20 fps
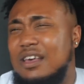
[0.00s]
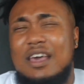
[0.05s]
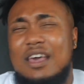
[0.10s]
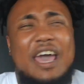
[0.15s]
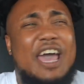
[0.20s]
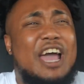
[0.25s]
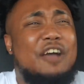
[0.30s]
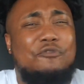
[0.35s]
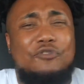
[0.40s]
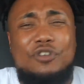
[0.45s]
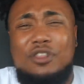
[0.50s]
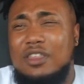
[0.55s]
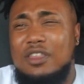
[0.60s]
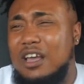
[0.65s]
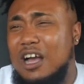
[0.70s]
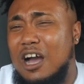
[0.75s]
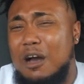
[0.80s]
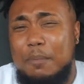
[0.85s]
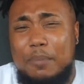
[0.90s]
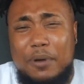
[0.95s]

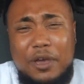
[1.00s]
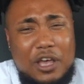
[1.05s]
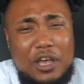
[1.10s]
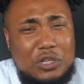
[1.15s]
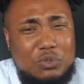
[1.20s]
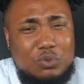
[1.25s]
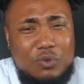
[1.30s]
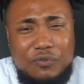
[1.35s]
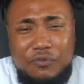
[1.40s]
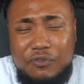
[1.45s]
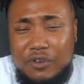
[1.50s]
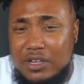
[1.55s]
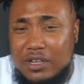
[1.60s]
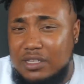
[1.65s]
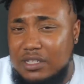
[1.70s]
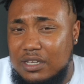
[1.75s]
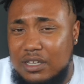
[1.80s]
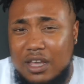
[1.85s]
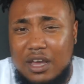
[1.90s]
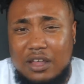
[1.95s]
everything. Our parents were
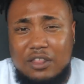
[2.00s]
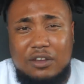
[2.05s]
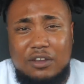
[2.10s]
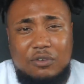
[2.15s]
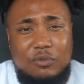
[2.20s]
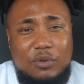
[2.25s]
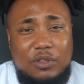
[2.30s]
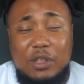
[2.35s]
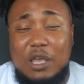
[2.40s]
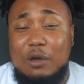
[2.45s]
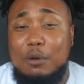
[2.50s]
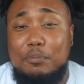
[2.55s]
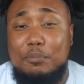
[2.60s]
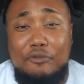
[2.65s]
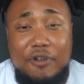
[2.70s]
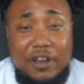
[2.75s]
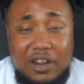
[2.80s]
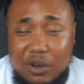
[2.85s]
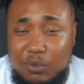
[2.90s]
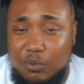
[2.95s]
friends together when they were
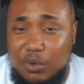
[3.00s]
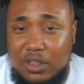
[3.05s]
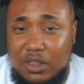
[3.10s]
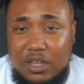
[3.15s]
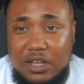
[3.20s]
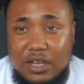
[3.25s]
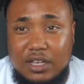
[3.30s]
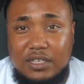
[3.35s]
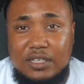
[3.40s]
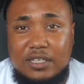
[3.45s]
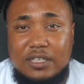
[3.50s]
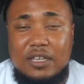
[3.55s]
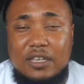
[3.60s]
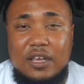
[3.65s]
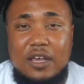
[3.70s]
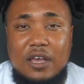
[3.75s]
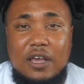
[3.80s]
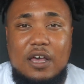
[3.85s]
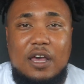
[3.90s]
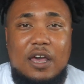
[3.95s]
pregnant with us.
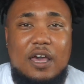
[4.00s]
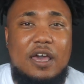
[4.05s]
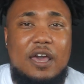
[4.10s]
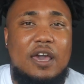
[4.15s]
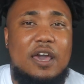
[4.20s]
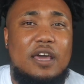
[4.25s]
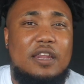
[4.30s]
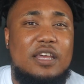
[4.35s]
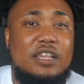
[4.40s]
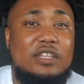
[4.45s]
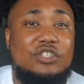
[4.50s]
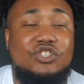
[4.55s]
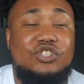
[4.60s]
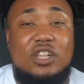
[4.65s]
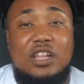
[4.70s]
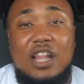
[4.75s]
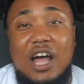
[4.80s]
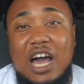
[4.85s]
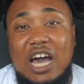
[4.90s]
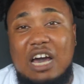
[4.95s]
And in
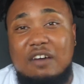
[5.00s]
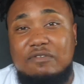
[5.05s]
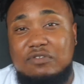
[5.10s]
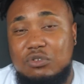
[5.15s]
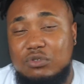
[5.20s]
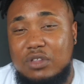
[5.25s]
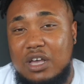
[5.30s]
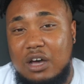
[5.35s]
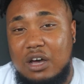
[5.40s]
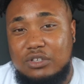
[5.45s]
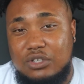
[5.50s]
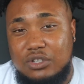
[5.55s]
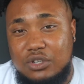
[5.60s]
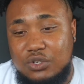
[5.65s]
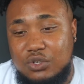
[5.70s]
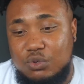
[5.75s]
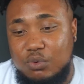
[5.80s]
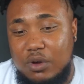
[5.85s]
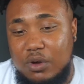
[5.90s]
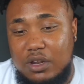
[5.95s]
July of
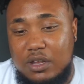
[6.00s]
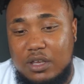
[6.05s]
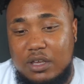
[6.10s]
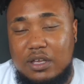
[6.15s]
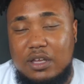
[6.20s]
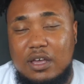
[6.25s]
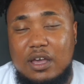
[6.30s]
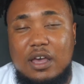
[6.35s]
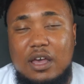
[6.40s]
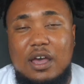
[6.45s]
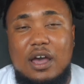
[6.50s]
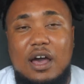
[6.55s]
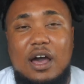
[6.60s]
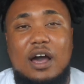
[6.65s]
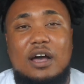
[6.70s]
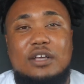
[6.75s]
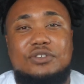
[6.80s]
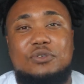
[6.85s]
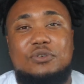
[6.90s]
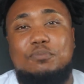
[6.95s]
2020,
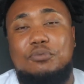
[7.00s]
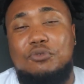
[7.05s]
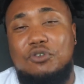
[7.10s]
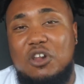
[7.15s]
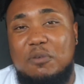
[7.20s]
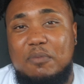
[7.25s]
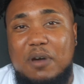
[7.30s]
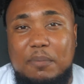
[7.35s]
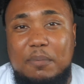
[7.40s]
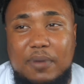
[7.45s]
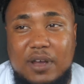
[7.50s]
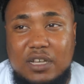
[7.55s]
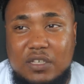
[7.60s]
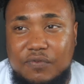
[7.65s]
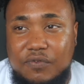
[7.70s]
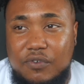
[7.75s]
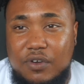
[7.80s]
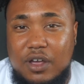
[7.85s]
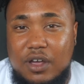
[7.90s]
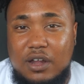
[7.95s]
I supported my
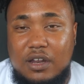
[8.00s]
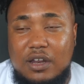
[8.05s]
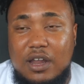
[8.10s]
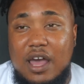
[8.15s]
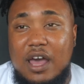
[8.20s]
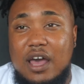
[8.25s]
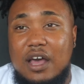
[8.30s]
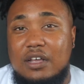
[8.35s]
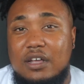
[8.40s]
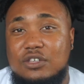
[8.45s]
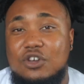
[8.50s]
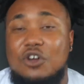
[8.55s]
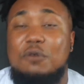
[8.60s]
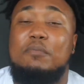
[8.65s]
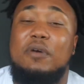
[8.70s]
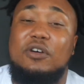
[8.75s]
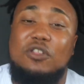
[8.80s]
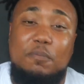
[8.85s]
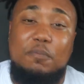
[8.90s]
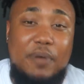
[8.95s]
best friend as her
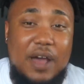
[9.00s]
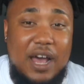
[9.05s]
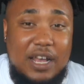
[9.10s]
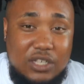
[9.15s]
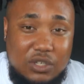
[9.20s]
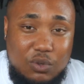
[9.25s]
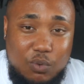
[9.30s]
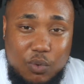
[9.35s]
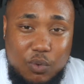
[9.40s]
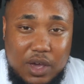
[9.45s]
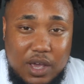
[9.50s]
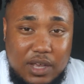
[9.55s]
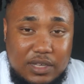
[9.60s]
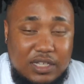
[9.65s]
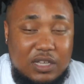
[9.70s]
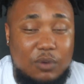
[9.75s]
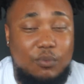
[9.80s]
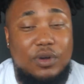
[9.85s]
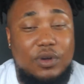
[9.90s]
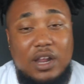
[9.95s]
mother passed away,
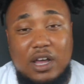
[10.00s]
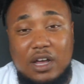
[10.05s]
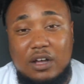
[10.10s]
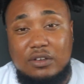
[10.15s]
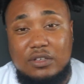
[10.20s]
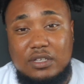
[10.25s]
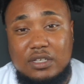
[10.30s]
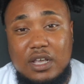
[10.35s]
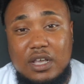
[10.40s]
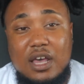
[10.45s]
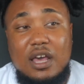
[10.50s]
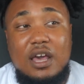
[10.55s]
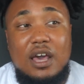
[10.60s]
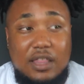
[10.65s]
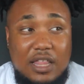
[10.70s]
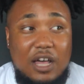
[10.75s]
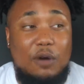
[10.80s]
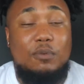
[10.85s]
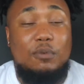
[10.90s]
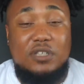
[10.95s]
someone else
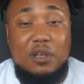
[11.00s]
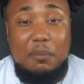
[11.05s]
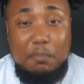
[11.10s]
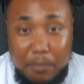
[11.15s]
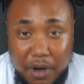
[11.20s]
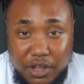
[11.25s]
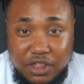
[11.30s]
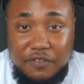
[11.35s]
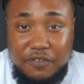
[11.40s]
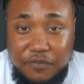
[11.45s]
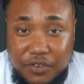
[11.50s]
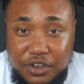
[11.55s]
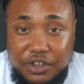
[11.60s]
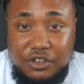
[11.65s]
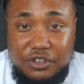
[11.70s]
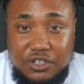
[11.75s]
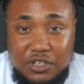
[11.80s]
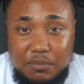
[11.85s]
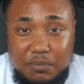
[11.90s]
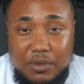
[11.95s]
that was a mother
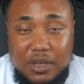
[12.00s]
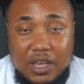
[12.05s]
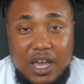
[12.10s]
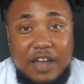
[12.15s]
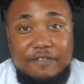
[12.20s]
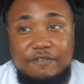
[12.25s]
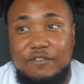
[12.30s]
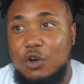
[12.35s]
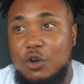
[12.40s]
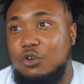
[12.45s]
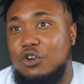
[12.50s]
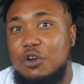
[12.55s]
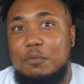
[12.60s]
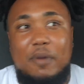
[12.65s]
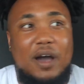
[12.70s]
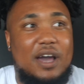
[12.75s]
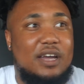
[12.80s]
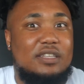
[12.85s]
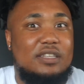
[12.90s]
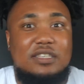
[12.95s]
figure to me. I'd known her
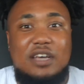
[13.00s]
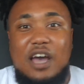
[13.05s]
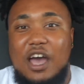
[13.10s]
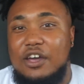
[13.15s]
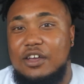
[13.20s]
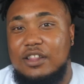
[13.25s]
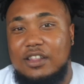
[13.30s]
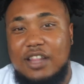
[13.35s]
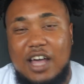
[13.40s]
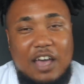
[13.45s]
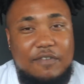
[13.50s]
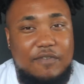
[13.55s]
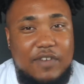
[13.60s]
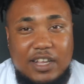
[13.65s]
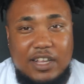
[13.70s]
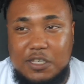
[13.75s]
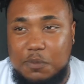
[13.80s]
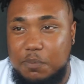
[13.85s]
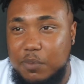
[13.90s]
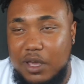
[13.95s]
my entire life.
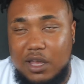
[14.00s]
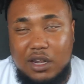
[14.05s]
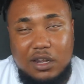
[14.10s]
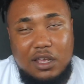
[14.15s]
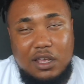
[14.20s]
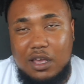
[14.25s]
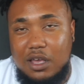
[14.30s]
I spent